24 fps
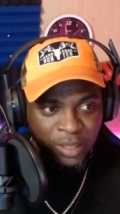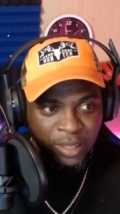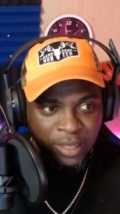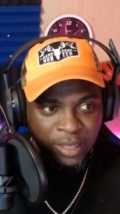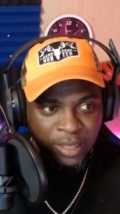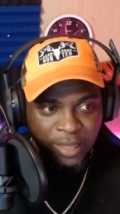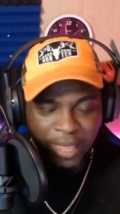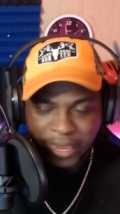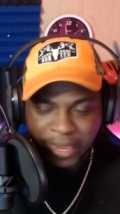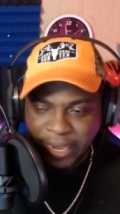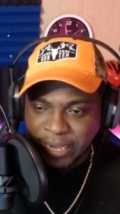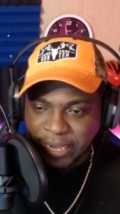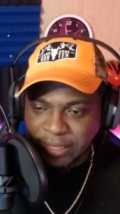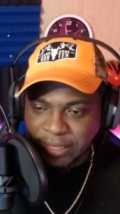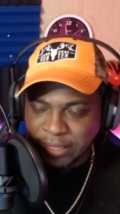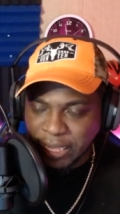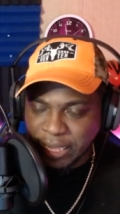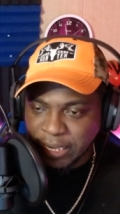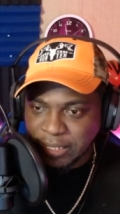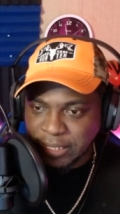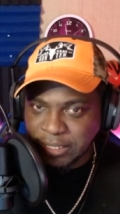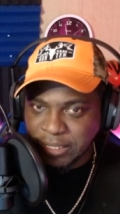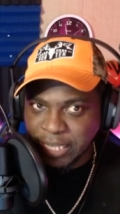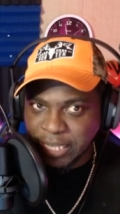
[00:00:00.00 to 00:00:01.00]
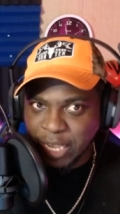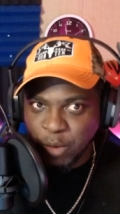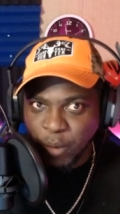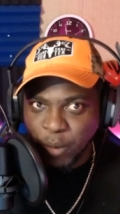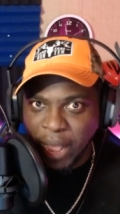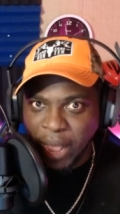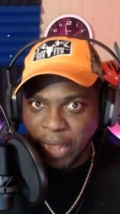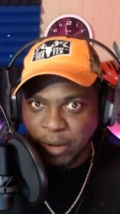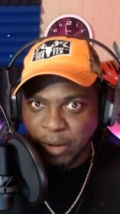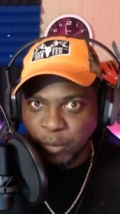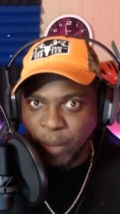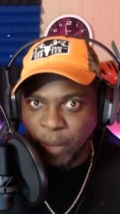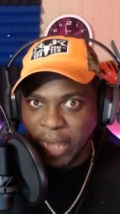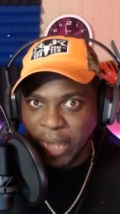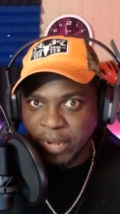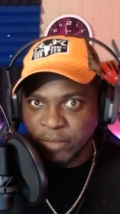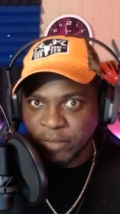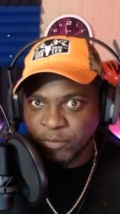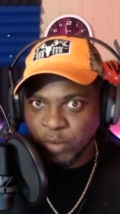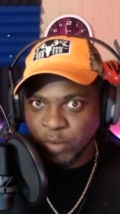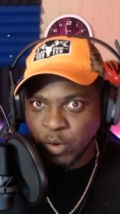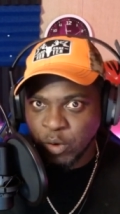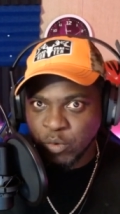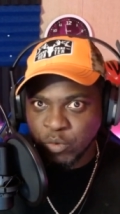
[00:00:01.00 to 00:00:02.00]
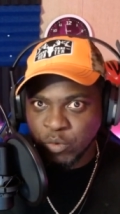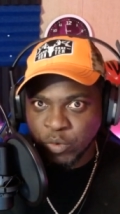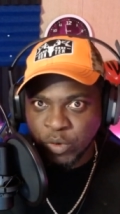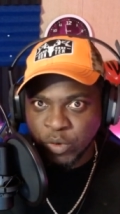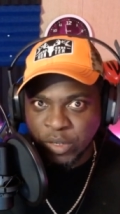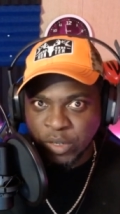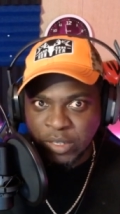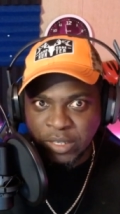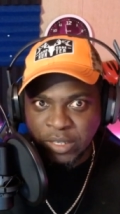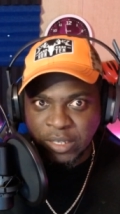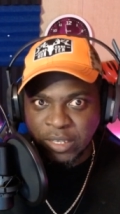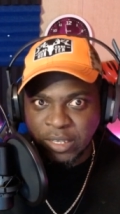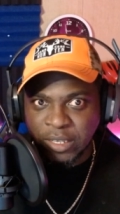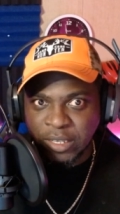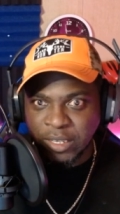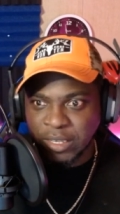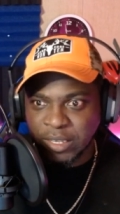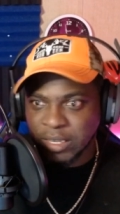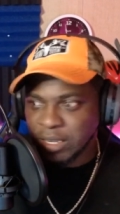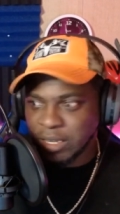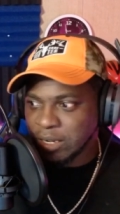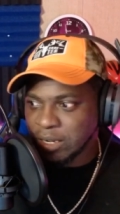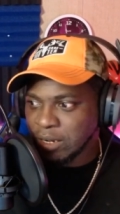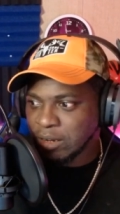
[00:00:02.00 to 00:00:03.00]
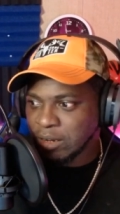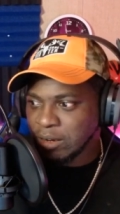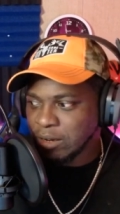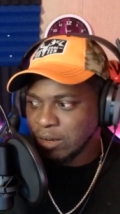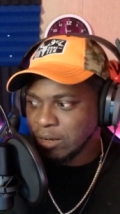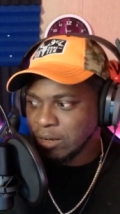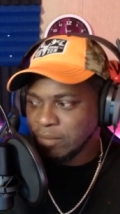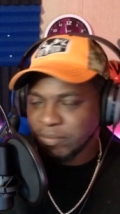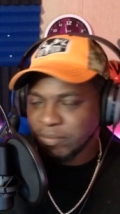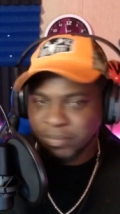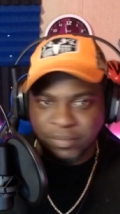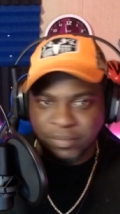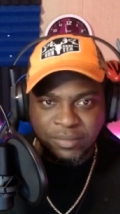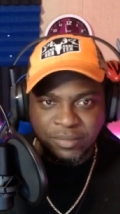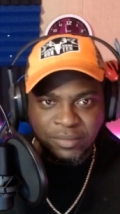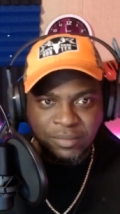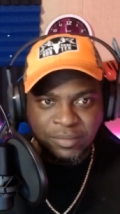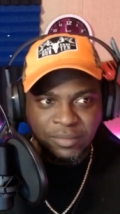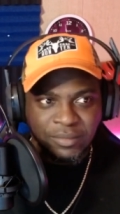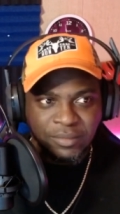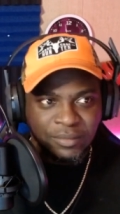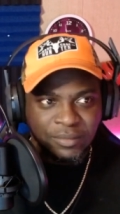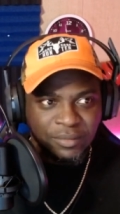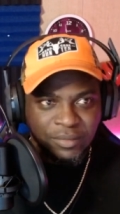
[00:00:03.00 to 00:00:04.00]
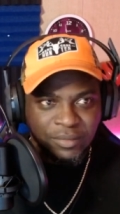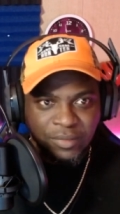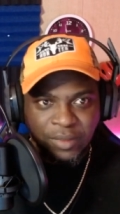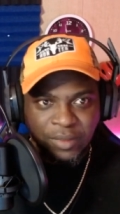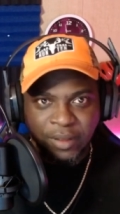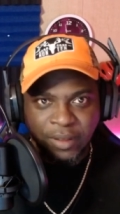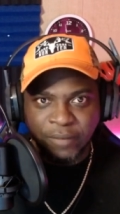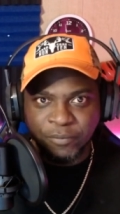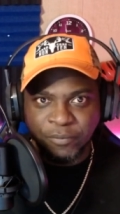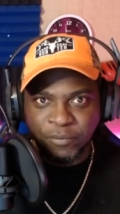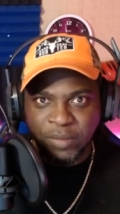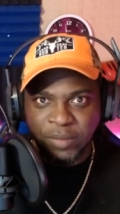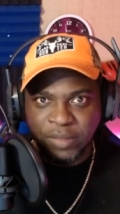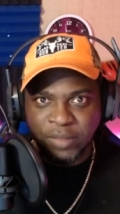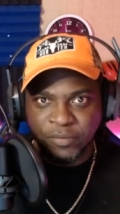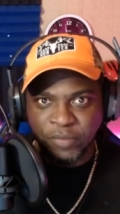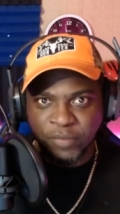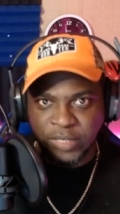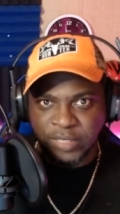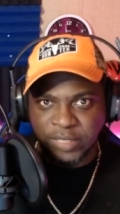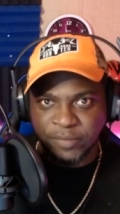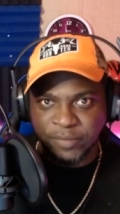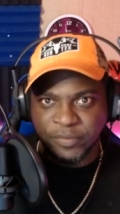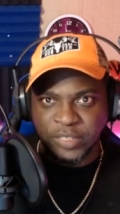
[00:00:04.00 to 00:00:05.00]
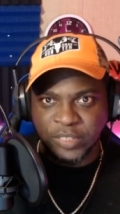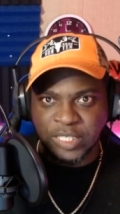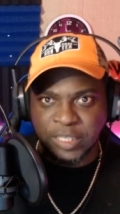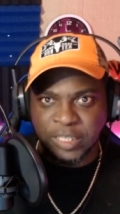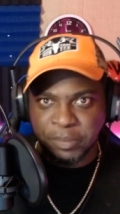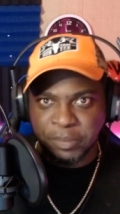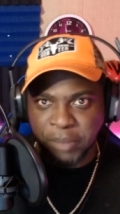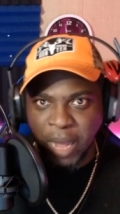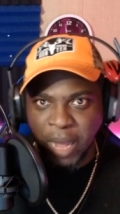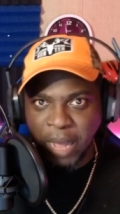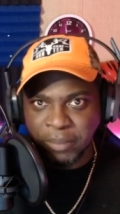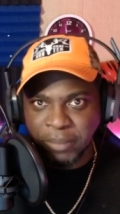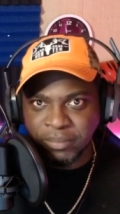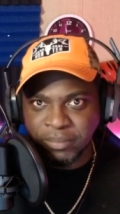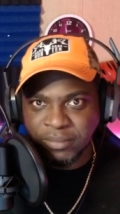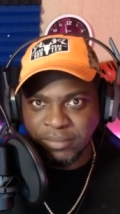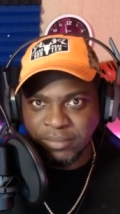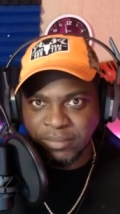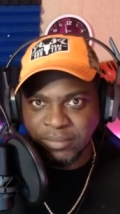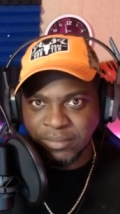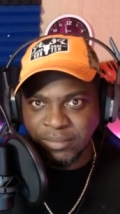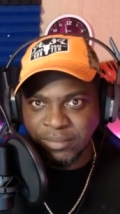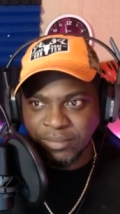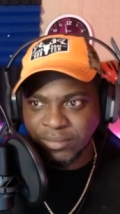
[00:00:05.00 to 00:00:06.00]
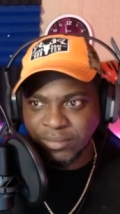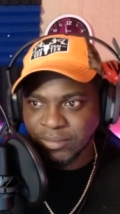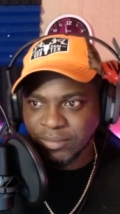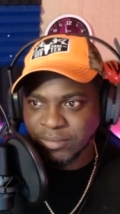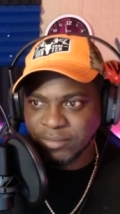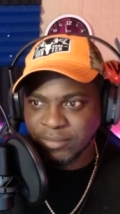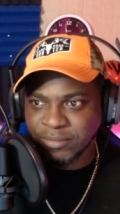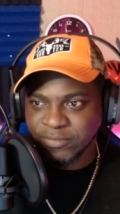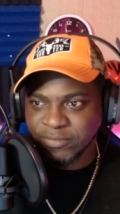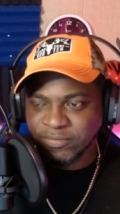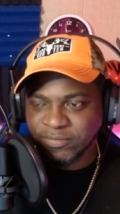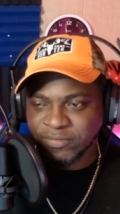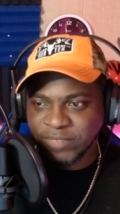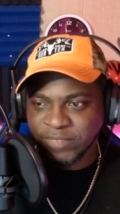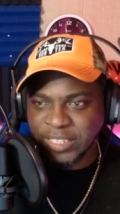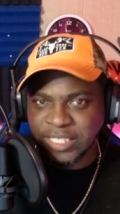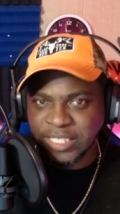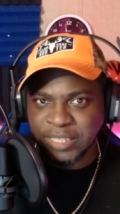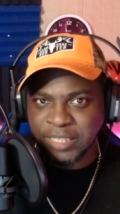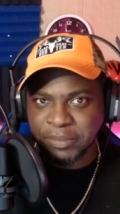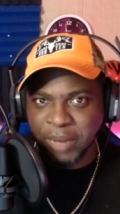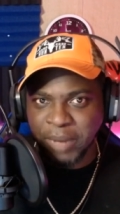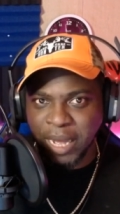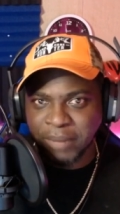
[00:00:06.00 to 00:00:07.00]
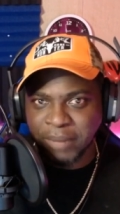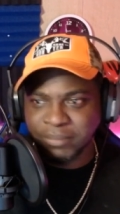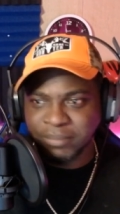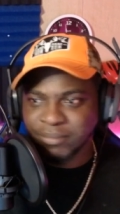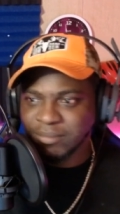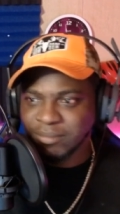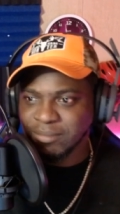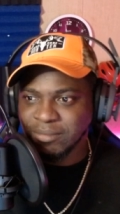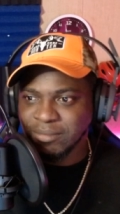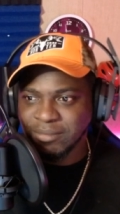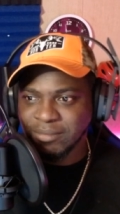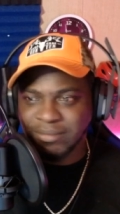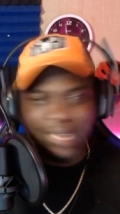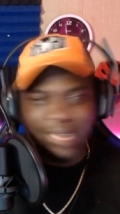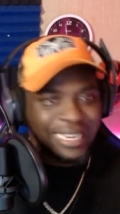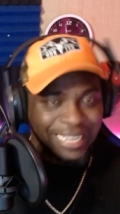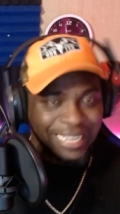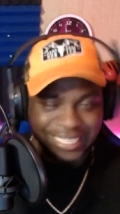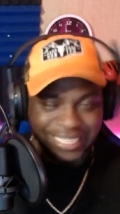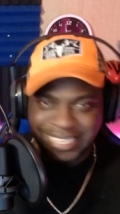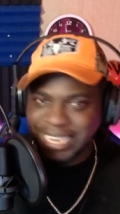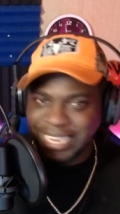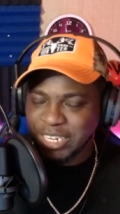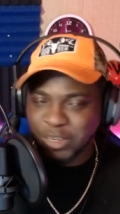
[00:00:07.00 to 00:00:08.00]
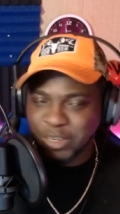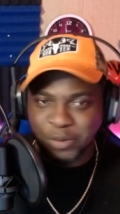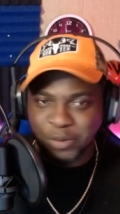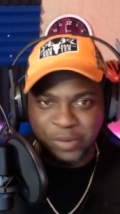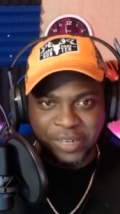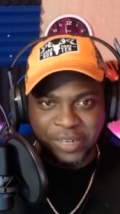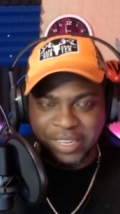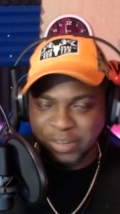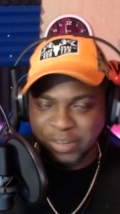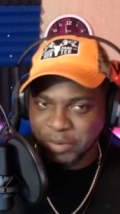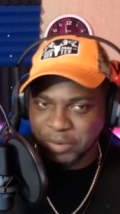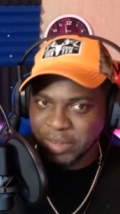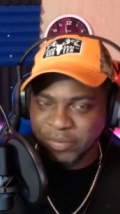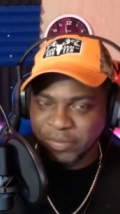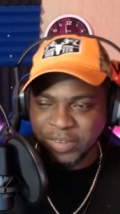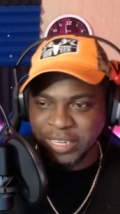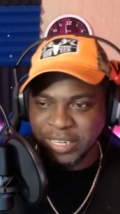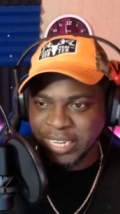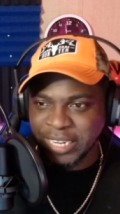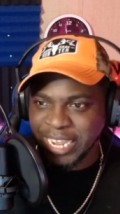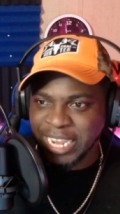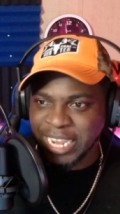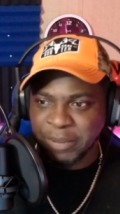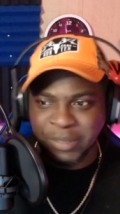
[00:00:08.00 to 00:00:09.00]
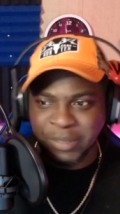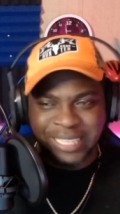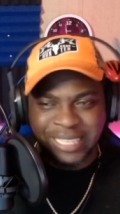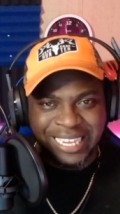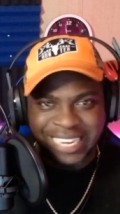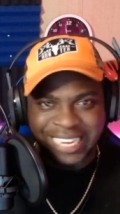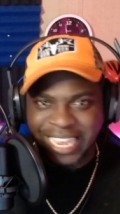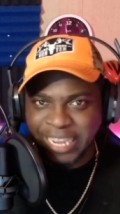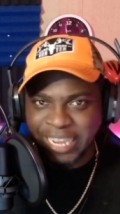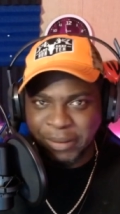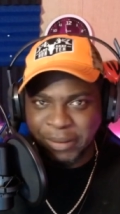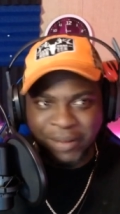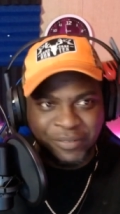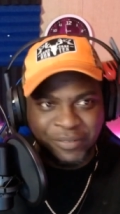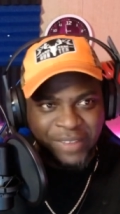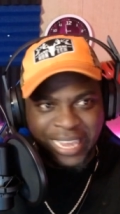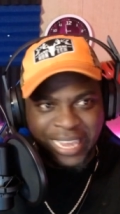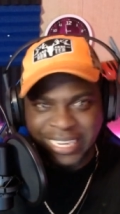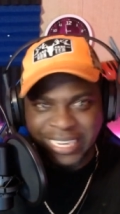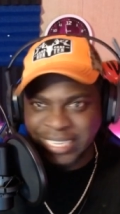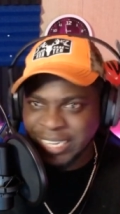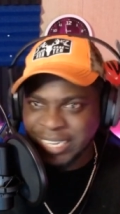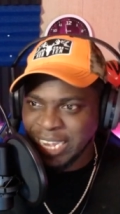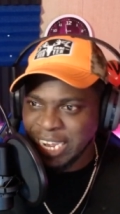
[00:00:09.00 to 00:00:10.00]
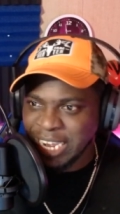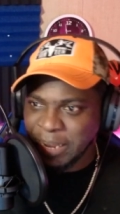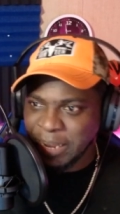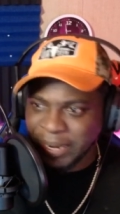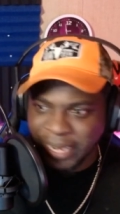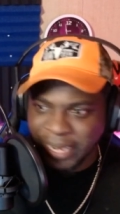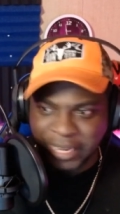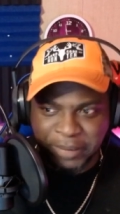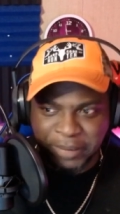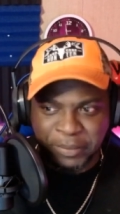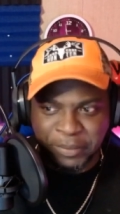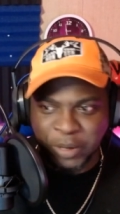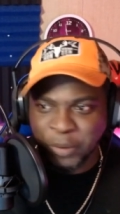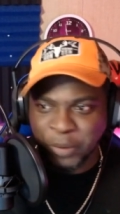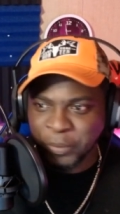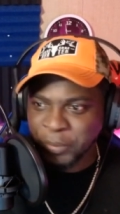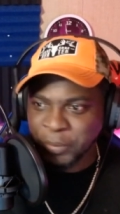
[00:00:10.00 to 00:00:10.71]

I can't think of Saint Wiley, Wiley Flow and um Vis Vissy Bop. Vissy Bop. I like that dude. Yeah, whatever his name is, I like him. I forgot his name. I like him though.